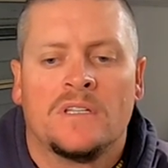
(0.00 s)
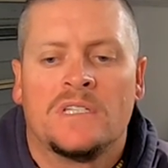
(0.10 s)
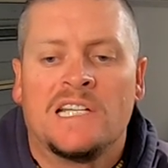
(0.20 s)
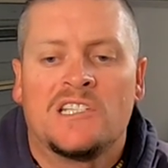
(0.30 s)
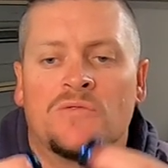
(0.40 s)

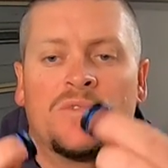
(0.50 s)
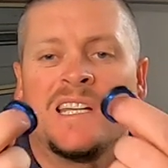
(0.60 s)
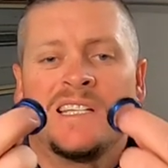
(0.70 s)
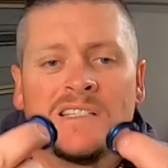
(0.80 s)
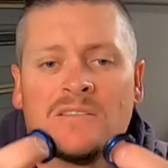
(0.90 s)
tension
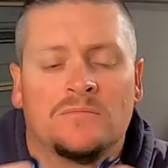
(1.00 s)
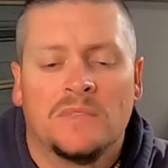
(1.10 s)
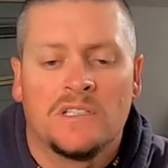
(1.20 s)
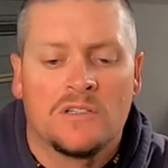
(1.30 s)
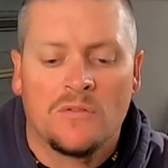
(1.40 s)
rings.
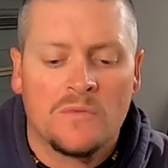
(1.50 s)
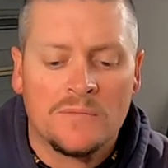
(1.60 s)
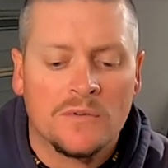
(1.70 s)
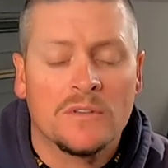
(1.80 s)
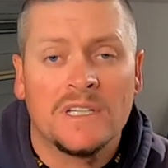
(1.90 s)
They've just got
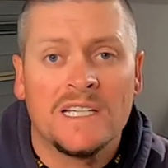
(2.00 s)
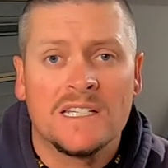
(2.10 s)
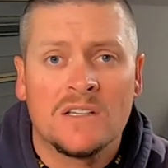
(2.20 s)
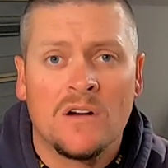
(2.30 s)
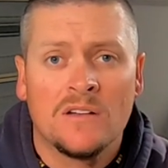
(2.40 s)
rubber on the
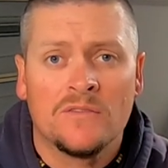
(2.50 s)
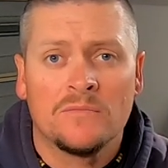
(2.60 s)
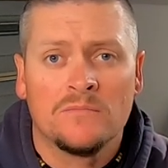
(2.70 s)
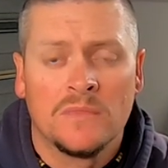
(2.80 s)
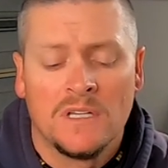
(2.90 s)
inside of
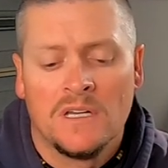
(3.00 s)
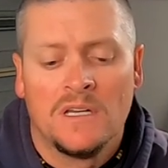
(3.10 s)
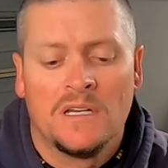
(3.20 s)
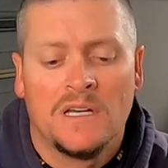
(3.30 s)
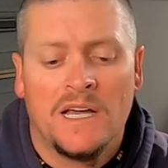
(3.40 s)
them.
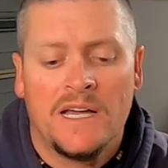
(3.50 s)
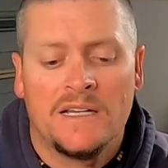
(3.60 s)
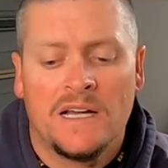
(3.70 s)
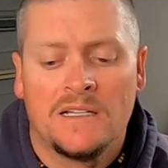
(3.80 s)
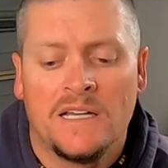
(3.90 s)

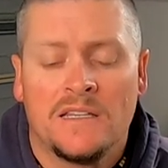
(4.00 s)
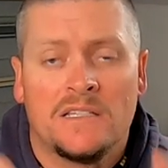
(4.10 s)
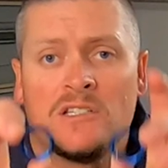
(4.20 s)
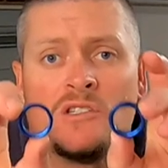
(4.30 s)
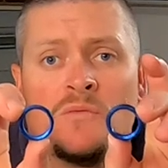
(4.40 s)
And yeah,
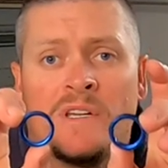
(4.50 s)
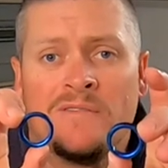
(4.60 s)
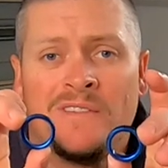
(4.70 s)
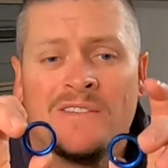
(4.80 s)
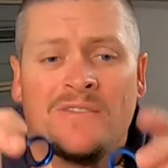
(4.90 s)
they're just a
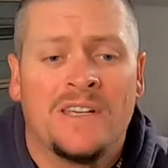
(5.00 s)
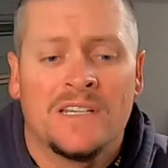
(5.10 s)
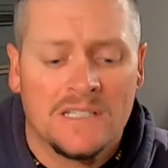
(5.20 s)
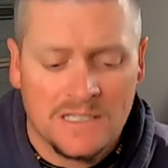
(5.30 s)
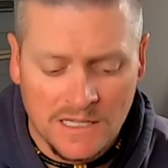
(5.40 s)
ring for your
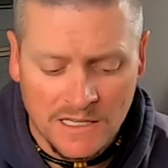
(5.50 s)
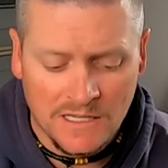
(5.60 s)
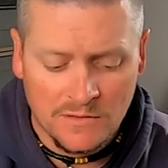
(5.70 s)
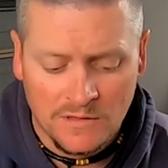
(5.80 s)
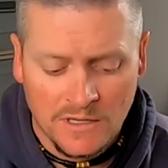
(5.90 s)
fingers. So
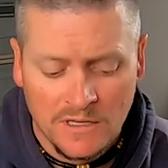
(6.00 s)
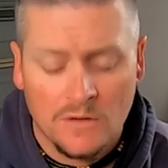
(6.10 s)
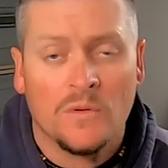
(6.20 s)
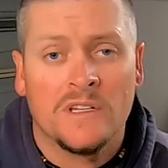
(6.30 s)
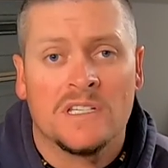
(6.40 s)
then
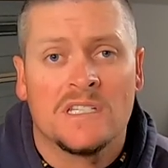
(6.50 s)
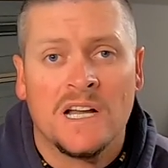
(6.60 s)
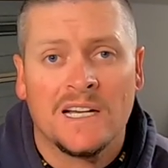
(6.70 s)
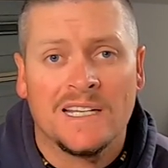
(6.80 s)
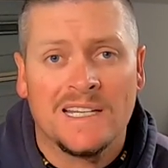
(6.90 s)
when you're
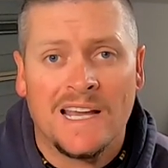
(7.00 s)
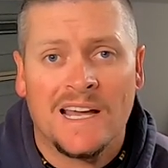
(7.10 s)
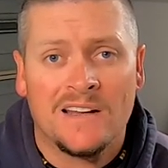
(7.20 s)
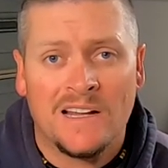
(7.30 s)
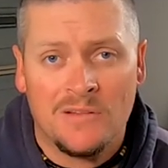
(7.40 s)
snugging
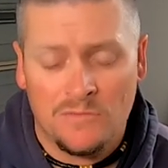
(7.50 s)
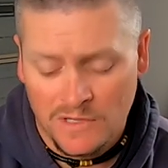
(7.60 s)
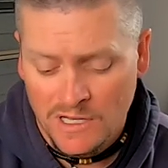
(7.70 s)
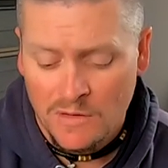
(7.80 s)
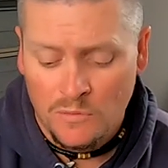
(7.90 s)
down and
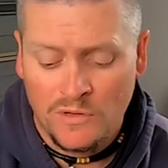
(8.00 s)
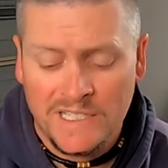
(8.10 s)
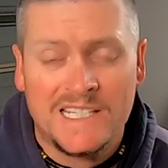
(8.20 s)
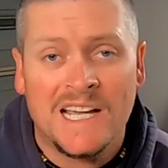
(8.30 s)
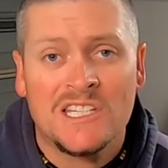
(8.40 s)

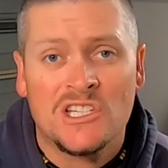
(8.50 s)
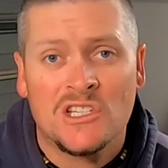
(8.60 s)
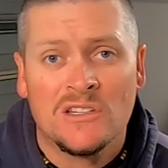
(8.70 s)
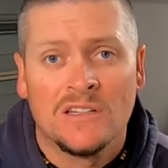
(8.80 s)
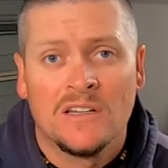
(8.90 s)
putting
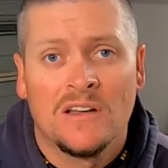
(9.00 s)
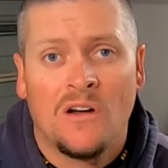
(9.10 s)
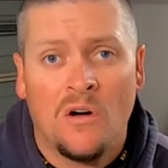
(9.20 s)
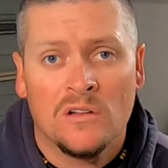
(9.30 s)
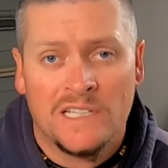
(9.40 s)
tension
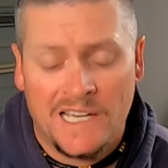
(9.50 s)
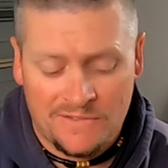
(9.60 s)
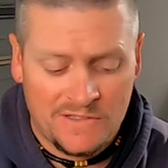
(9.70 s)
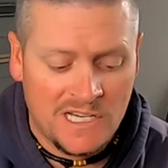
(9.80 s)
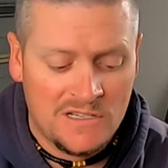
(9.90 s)
on your
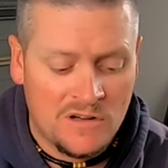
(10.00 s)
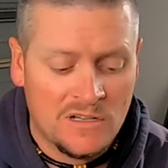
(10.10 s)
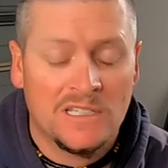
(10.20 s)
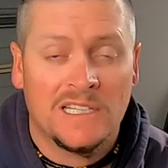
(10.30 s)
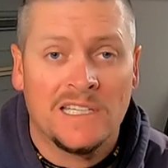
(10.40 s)
FG
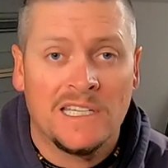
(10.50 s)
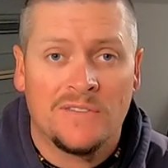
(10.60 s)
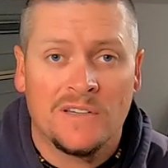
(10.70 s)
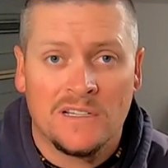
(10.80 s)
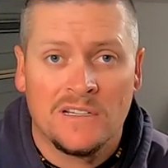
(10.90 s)
knot, you can
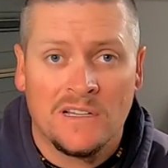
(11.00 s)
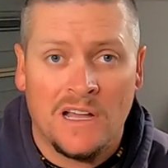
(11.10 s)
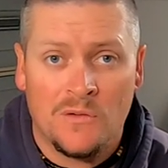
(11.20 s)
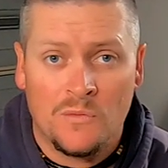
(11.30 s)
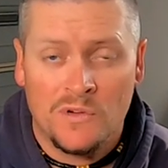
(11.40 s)
give it
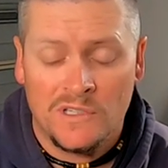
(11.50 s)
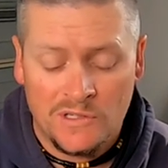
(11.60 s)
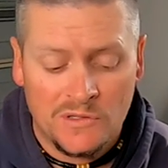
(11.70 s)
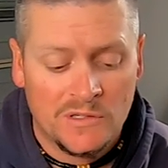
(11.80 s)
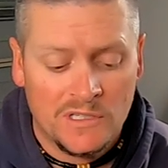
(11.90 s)
a really
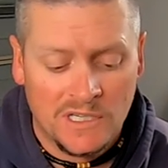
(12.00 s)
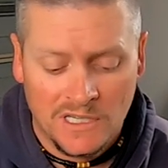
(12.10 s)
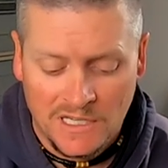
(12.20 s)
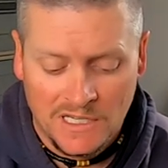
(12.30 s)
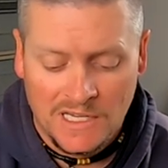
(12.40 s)
good
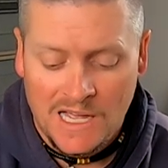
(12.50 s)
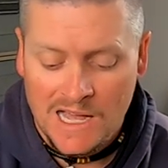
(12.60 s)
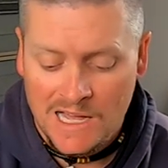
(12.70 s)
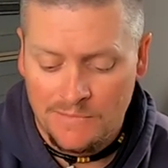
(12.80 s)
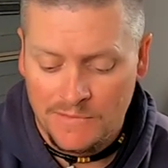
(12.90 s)

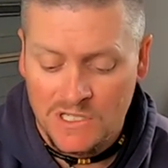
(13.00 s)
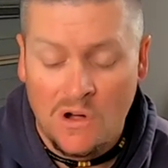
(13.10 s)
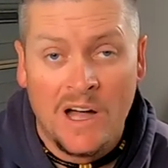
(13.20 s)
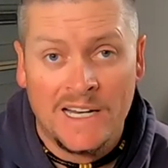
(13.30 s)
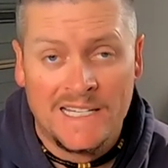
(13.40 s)

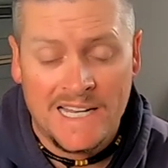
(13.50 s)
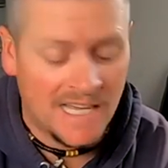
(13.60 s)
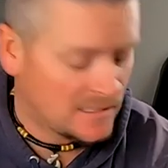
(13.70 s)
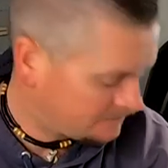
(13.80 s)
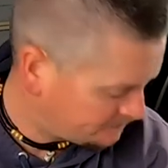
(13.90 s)
tighten
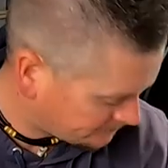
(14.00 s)
down.